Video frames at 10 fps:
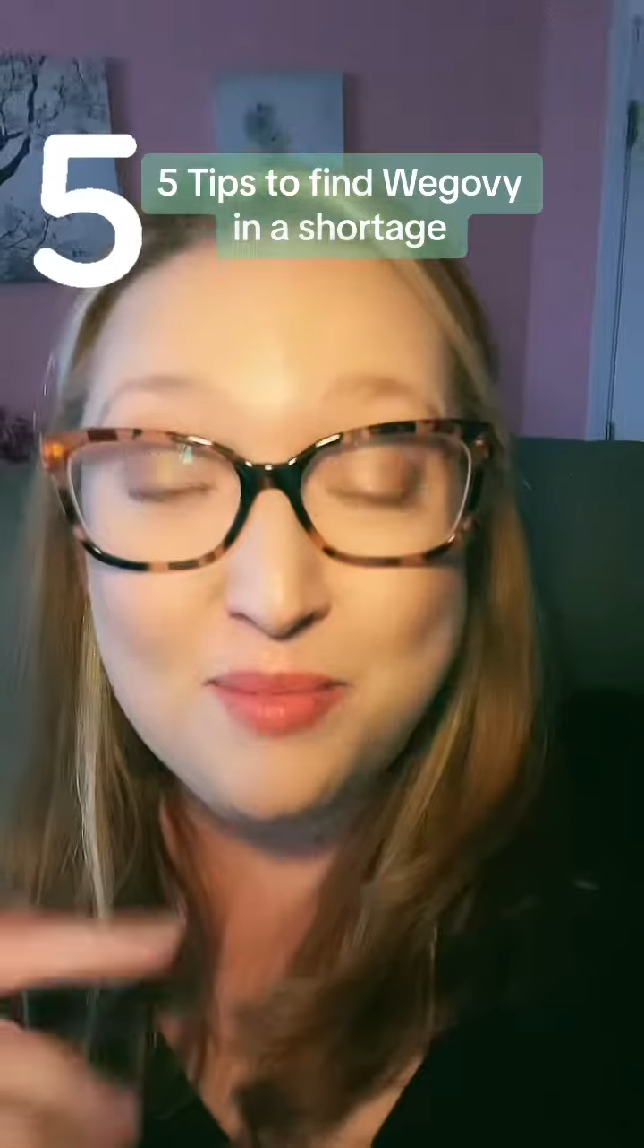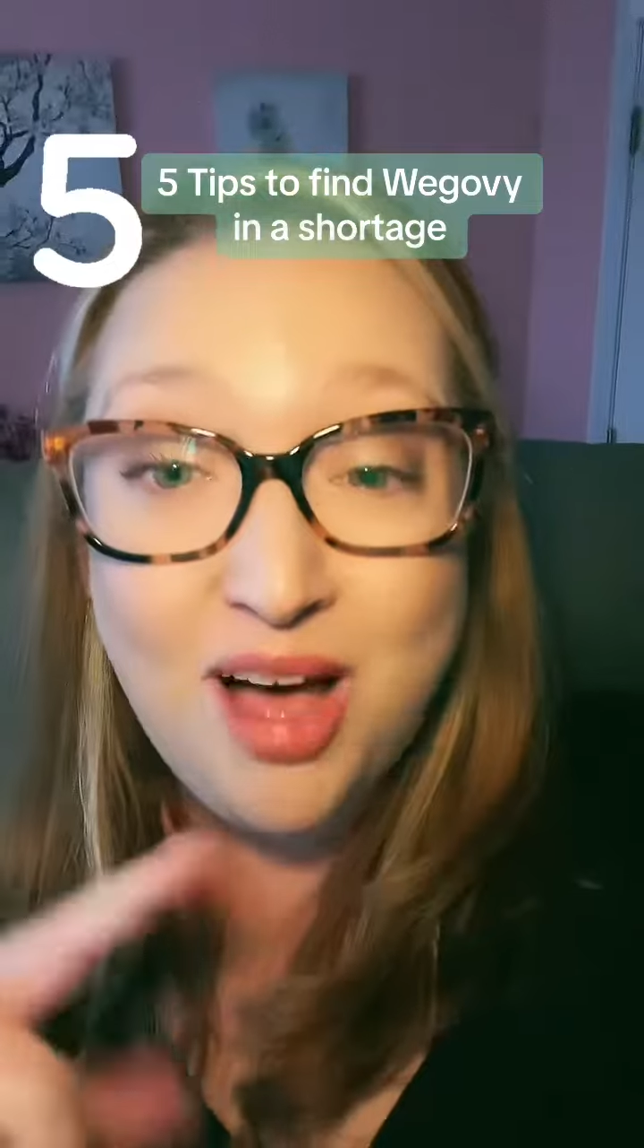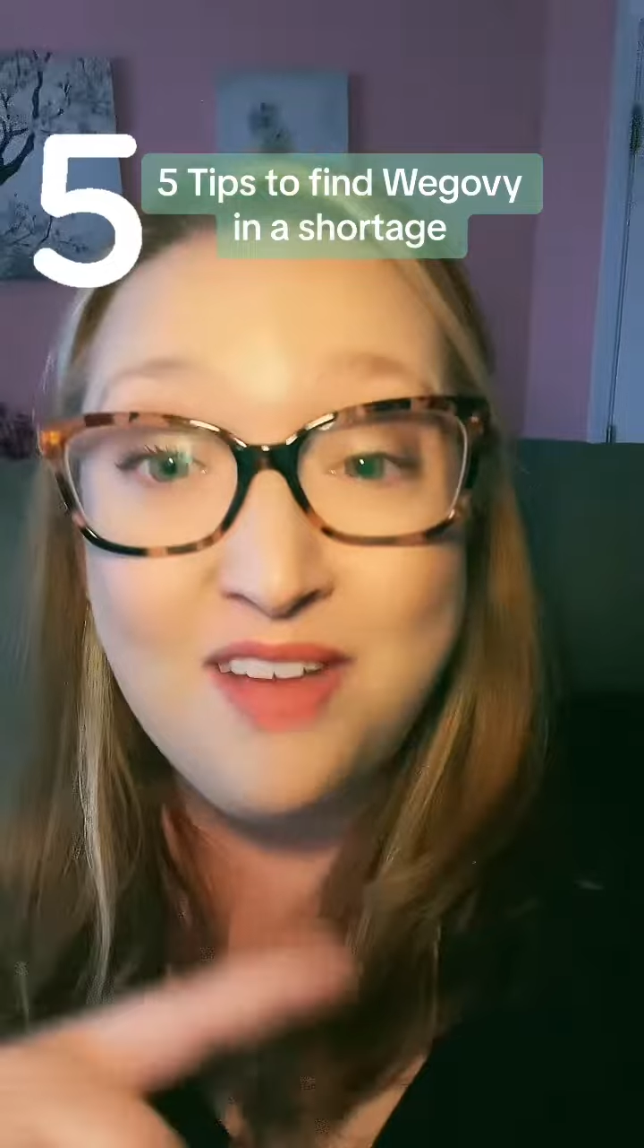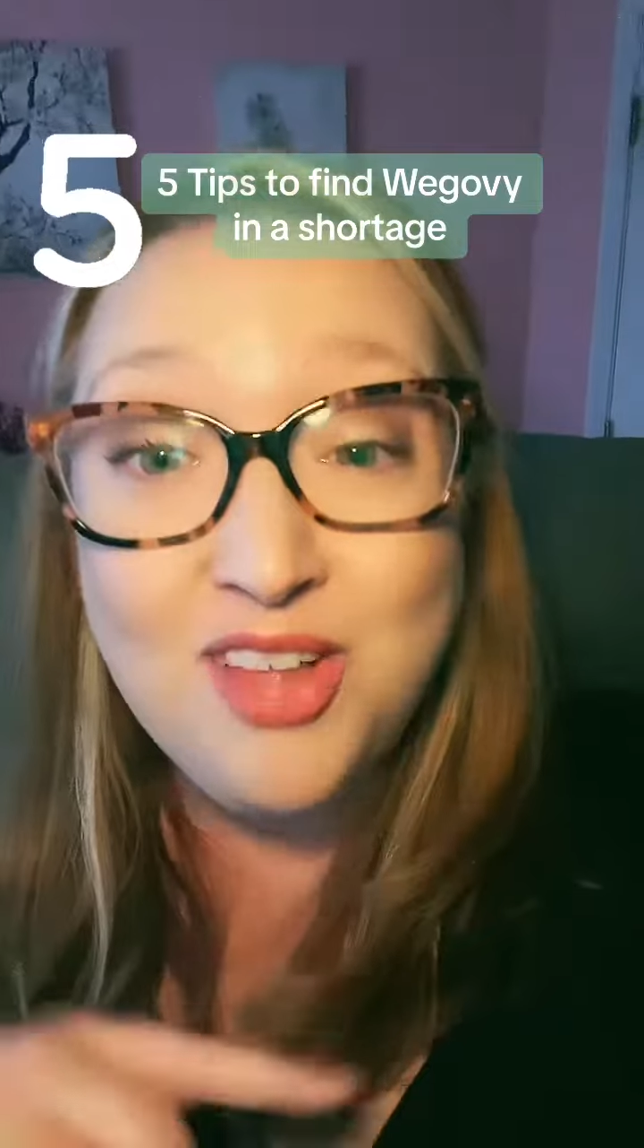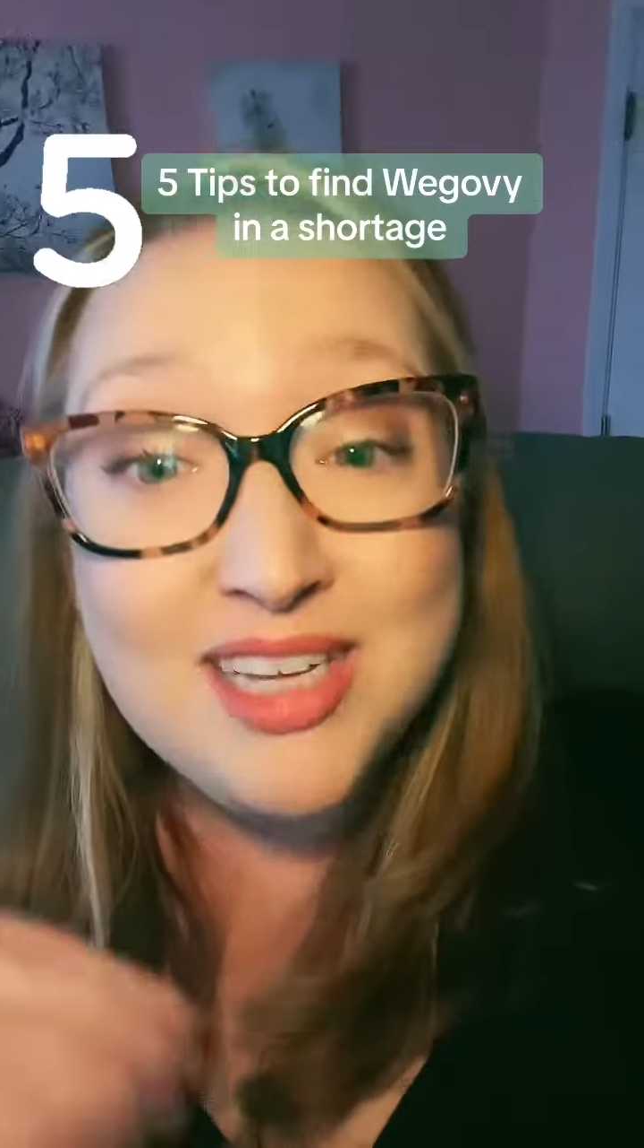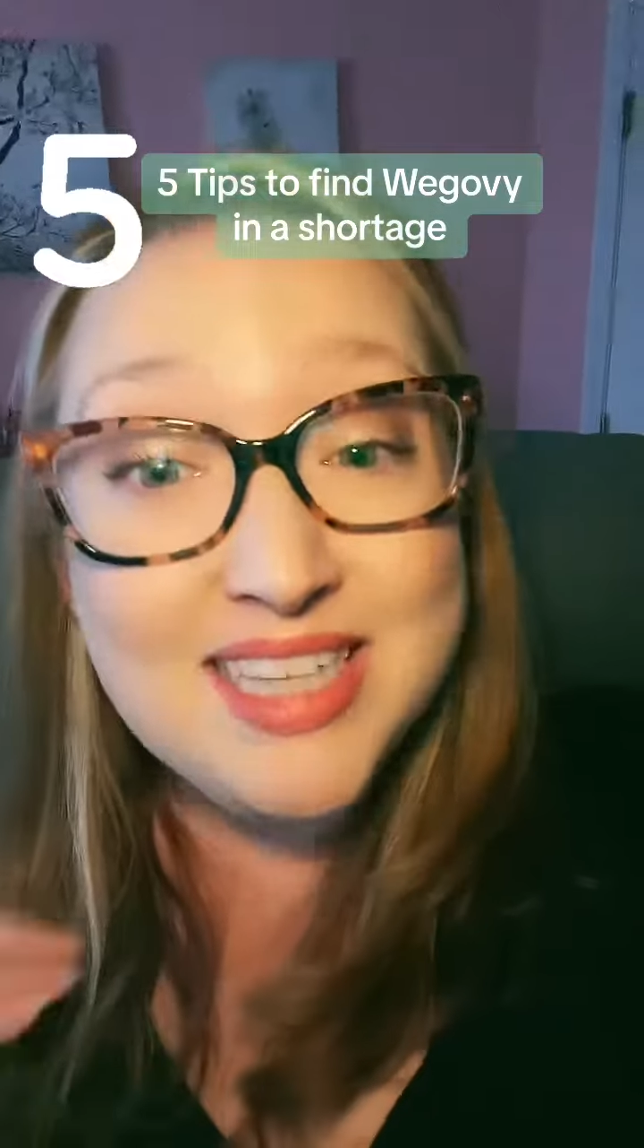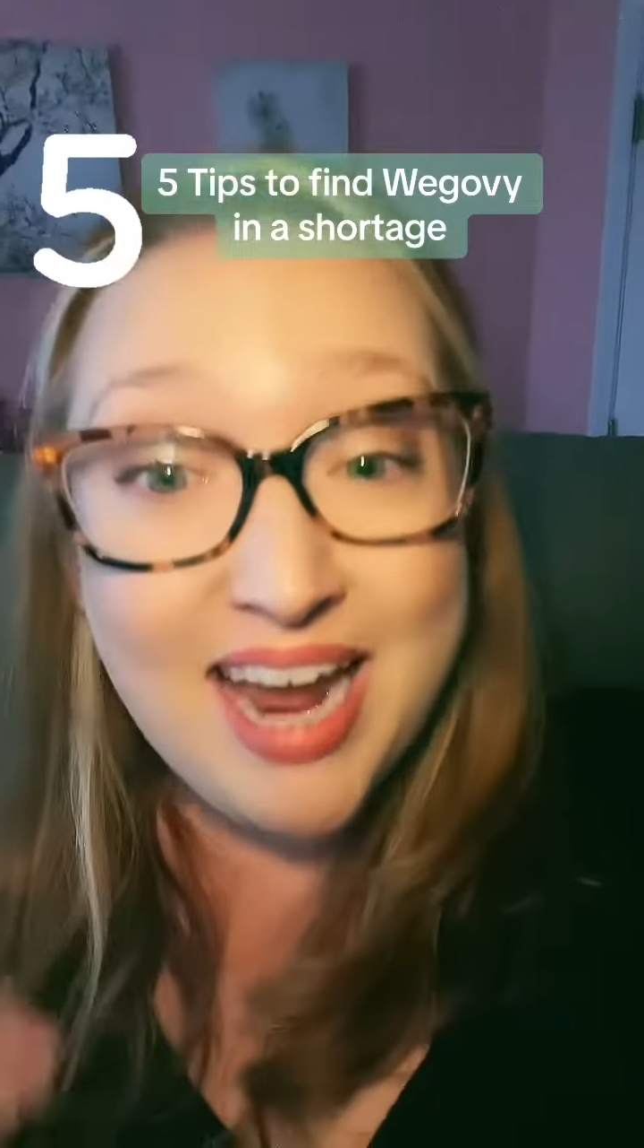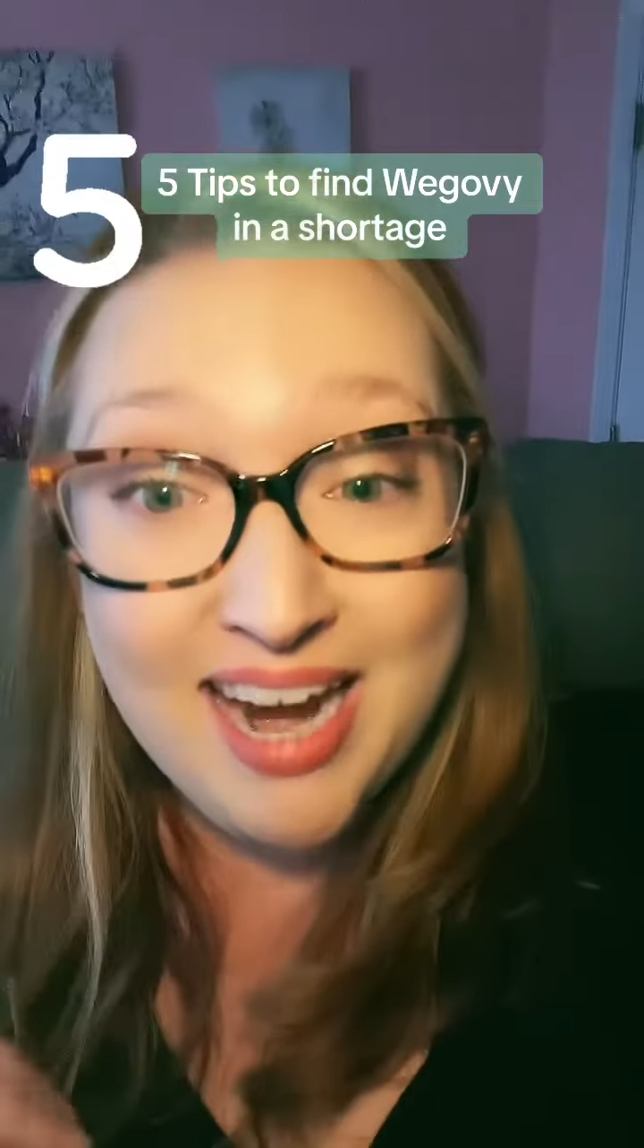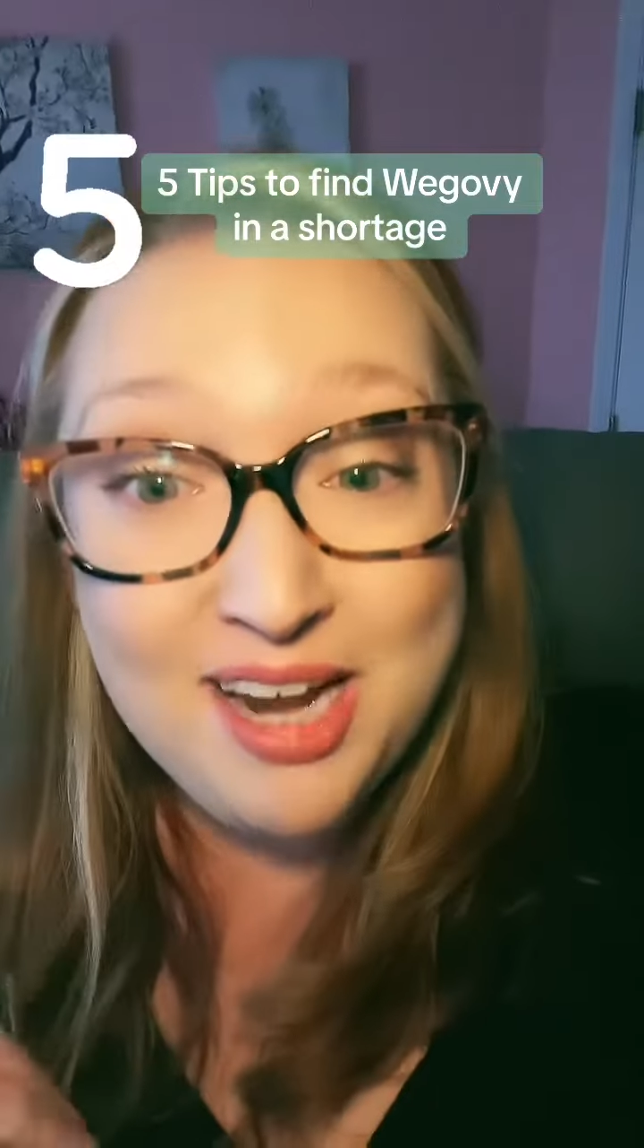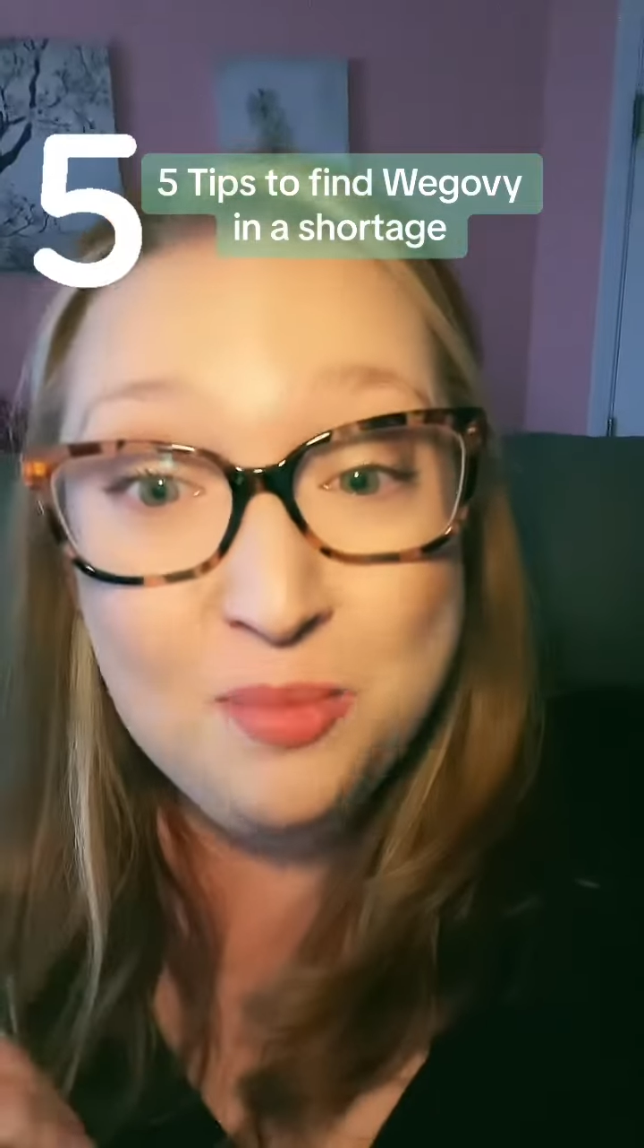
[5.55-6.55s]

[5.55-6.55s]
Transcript: I've lost 80